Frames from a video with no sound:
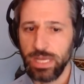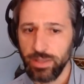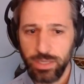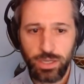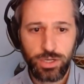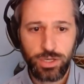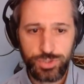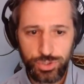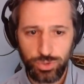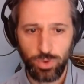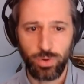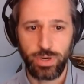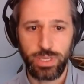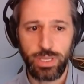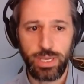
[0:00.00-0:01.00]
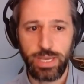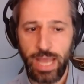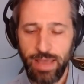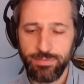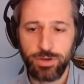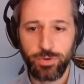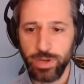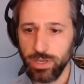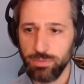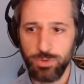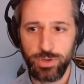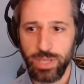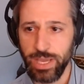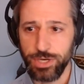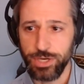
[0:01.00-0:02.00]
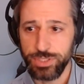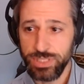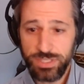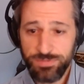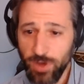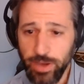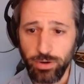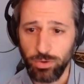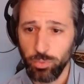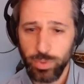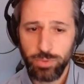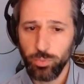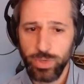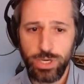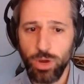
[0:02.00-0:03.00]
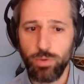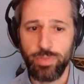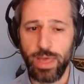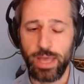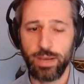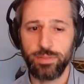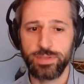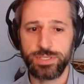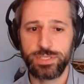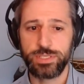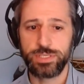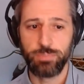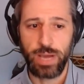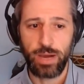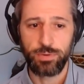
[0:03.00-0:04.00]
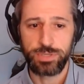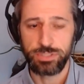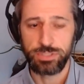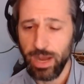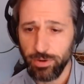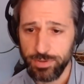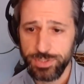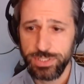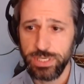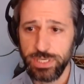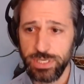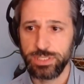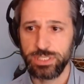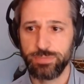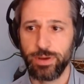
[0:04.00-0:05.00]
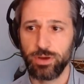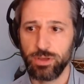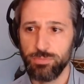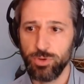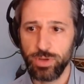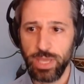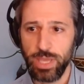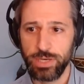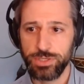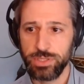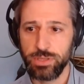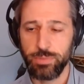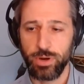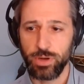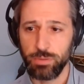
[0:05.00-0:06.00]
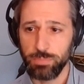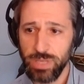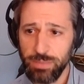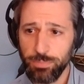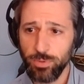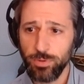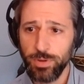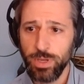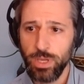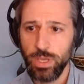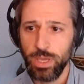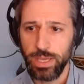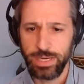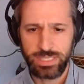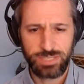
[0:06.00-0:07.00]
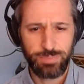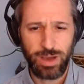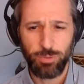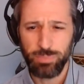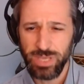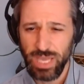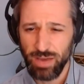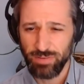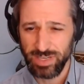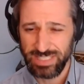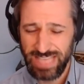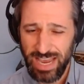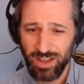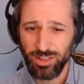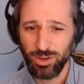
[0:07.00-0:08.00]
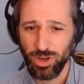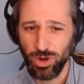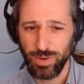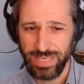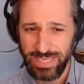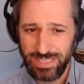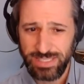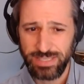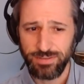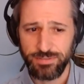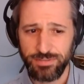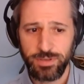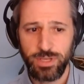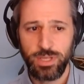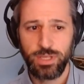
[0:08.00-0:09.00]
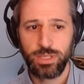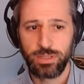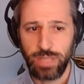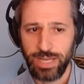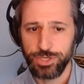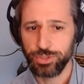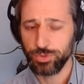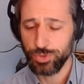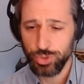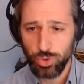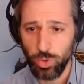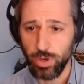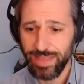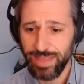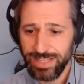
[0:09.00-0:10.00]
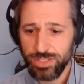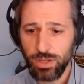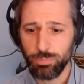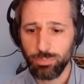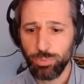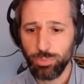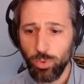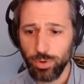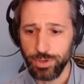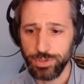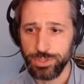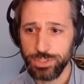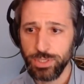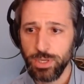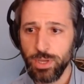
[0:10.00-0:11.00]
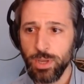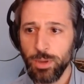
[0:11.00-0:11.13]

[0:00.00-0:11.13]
Telling a good story and having great communications is vital. We know that. This is about democracy. This is about communicating to the American people. And it's about being able to tell a cohesive, logical story. That's all important.